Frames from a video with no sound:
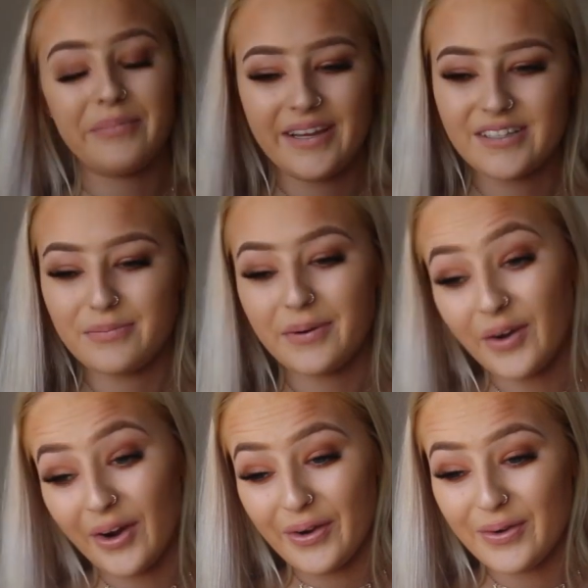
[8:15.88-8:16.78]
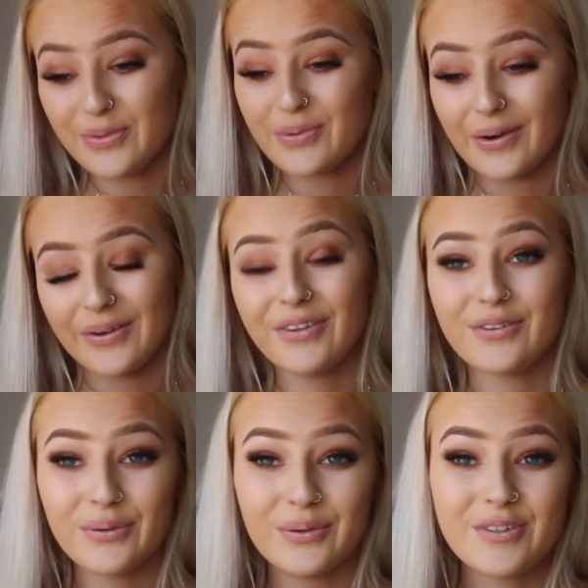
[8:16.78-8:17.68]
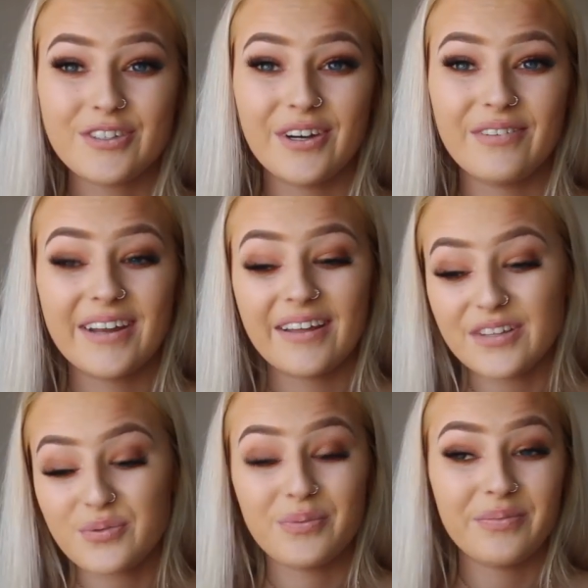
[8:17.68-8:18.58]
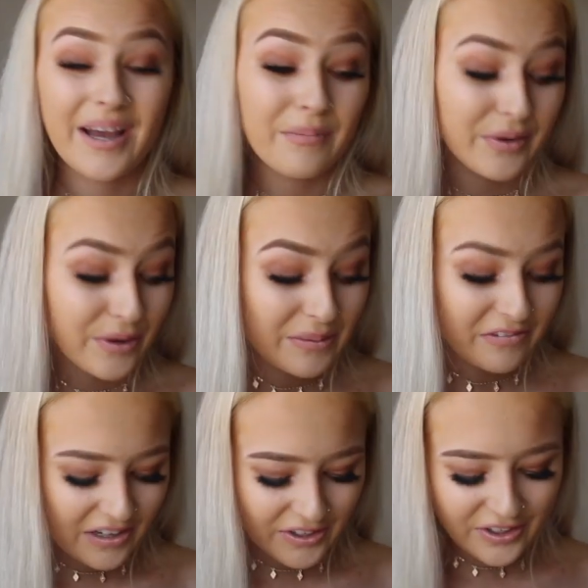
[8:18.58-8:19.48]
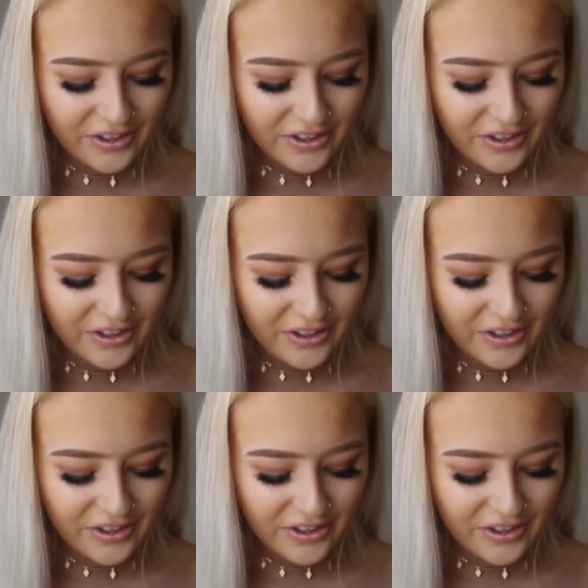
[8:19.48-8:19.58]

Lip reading: picked up a coat because we're going into autumn, and now this wouldn't be Amber Night without a